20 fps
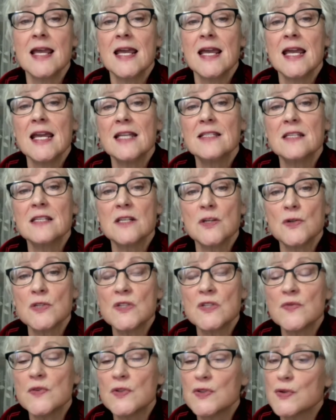it's a
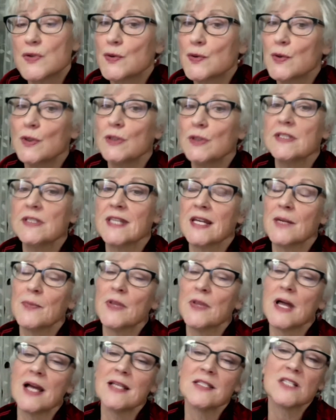useful tool that
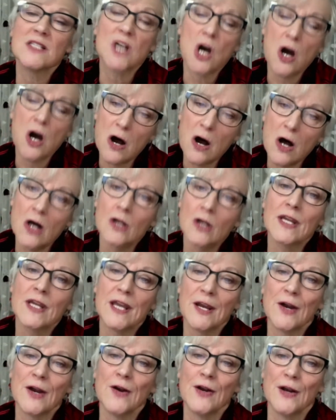applies to all
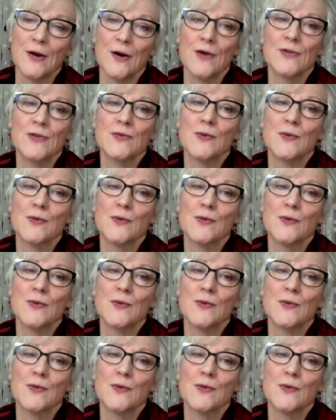care heroes,